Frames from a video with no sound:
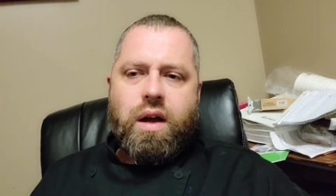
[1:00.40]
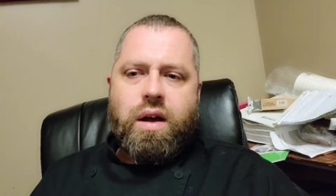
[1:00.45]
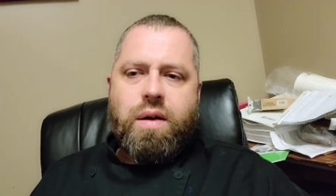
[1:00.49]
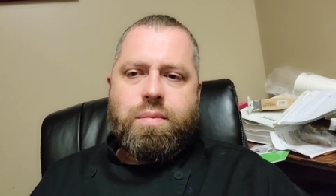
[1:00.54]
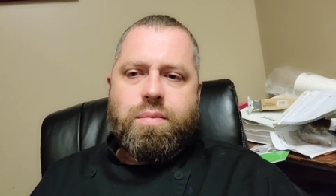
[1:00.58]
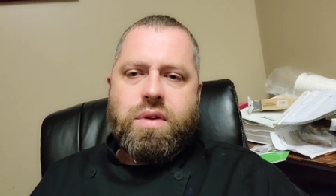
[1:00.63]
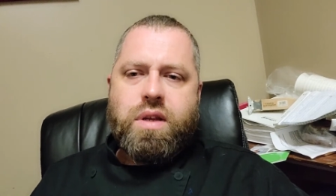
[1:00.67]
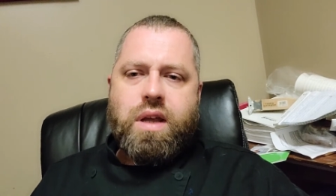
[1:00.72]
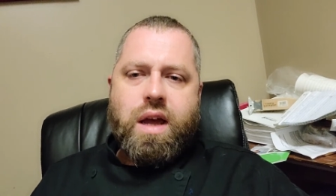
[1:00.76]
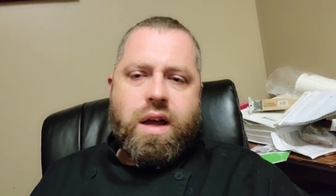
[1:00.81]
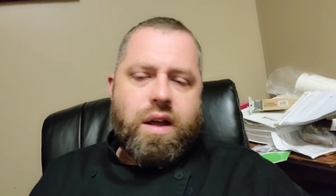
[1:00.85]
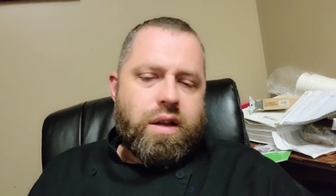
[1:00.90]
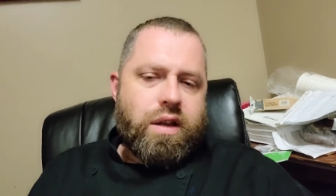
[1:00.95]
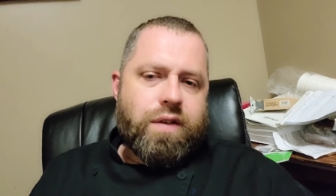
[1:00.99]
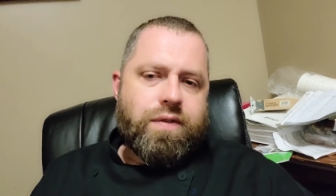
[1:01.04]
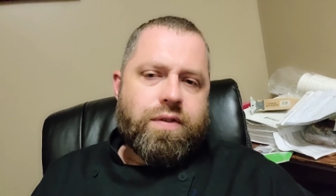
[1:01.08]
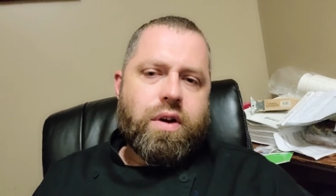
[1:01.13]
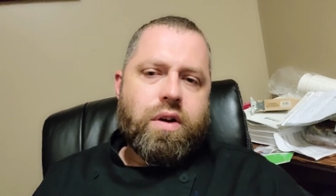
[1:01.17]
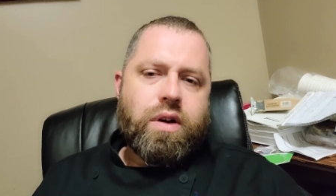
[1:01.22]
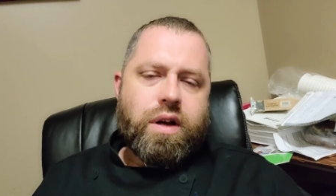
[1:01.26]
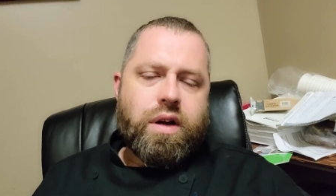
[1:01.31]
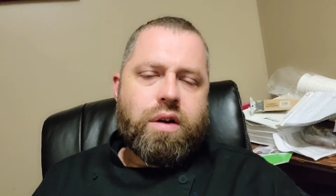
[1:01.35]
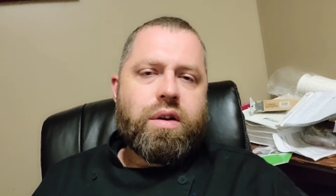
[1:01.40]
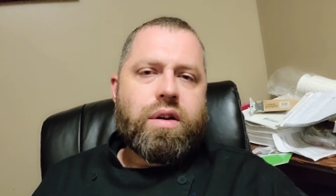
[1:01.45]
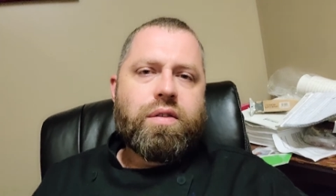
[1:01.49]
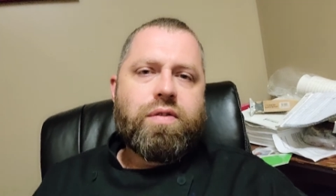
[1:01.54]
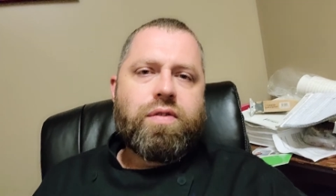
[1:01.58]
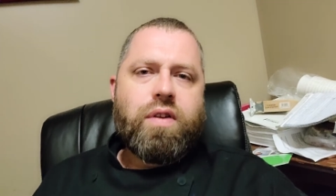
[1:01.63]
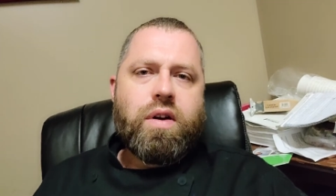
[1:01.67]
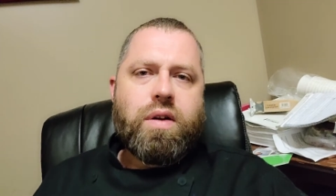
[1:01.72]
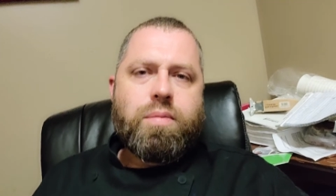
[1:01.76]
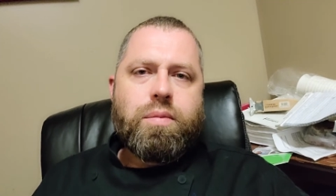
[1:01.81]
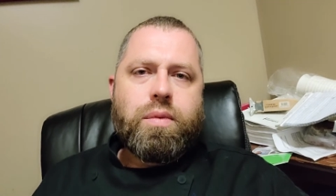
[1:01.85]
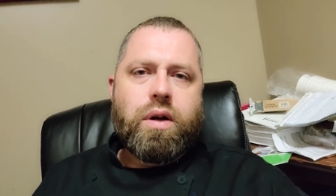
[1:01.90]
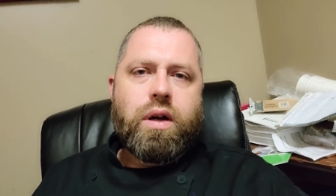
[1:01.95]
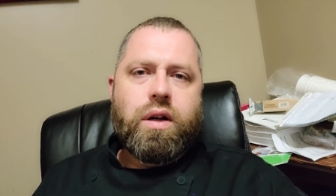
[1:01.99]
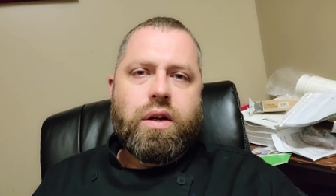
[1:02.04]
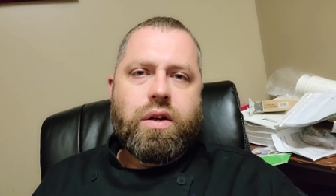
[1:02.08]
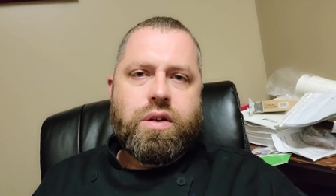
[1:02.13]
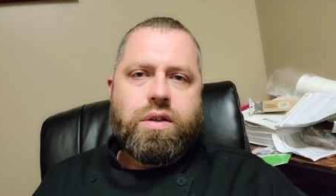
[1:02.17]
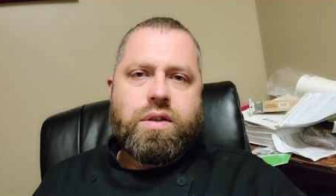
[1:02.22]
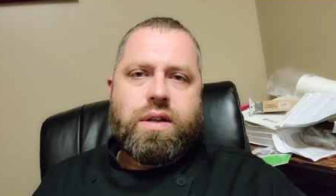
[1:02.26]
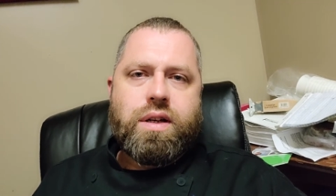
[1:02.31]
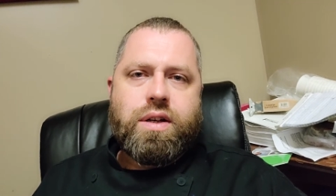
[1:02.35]
um, yeah, if you're hearing from a
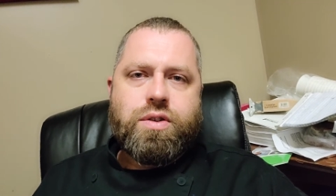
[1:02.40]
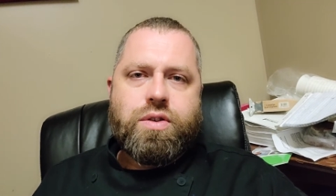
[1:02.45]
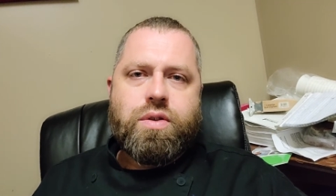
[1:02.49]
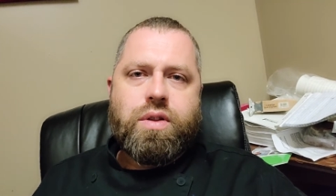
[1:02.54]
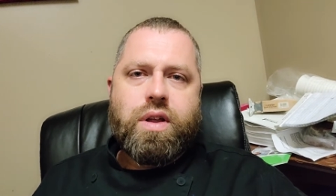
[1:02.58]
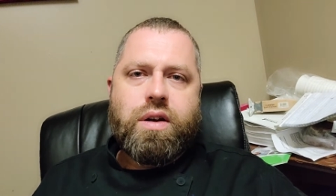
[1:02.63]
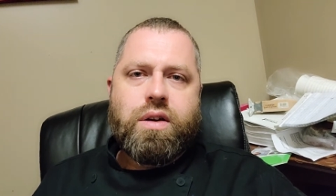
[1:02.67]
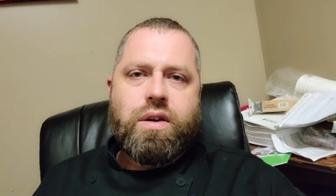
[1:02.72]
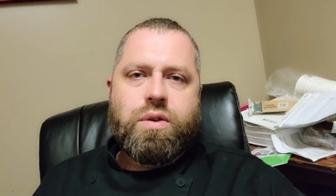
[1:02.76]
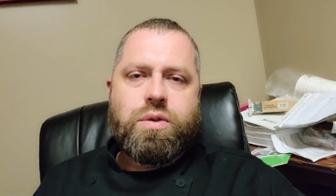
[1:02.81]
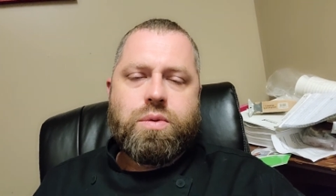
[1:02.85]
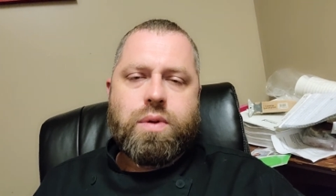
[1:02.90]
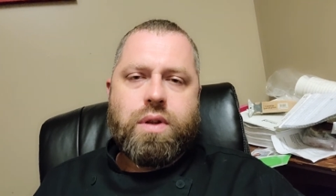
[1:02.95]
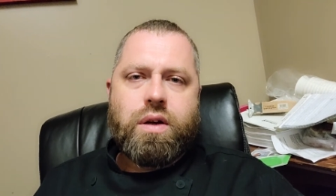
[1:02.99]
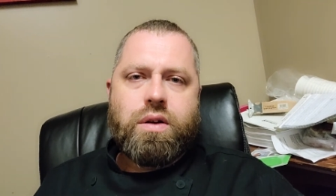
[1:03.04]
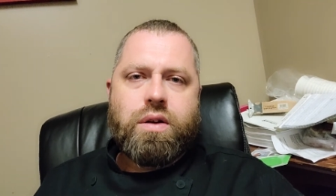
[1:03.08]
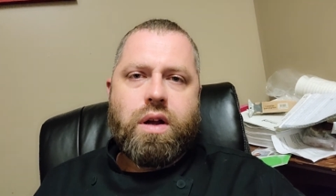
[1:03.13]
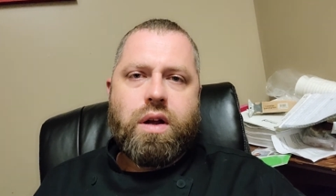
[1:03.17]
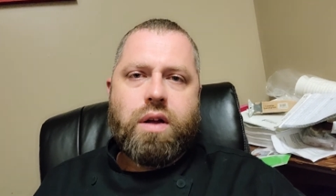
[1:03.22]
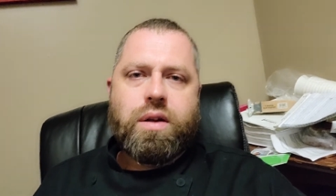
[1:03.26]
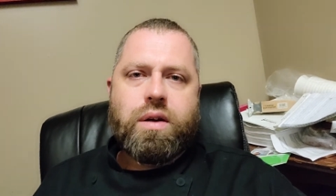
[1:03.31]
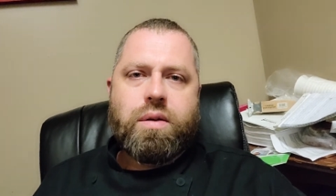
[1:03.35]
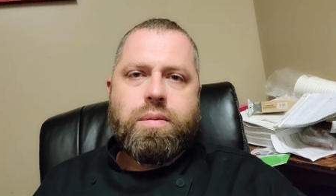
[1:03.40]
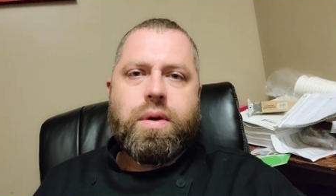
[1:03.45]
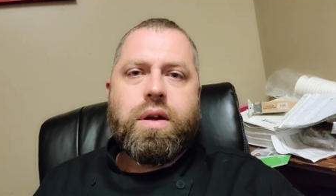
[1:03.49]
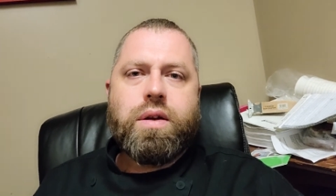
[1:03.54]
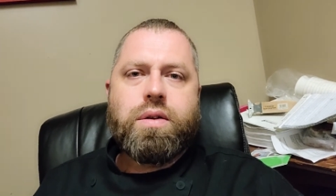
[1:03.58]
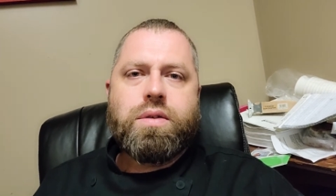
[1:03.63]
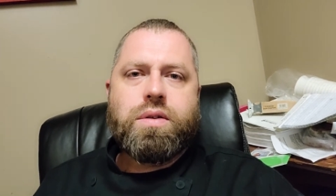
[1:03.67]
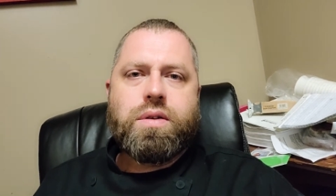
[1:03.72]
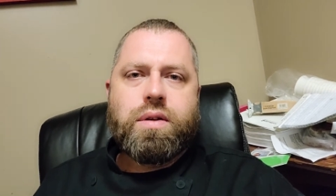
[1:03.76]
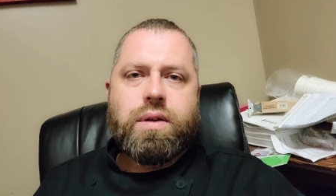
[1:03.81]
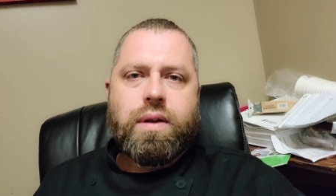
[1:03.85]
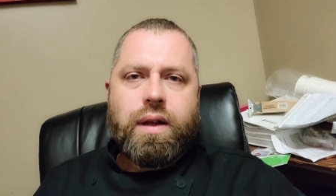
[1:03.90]
good teacher that knows what they're talking about,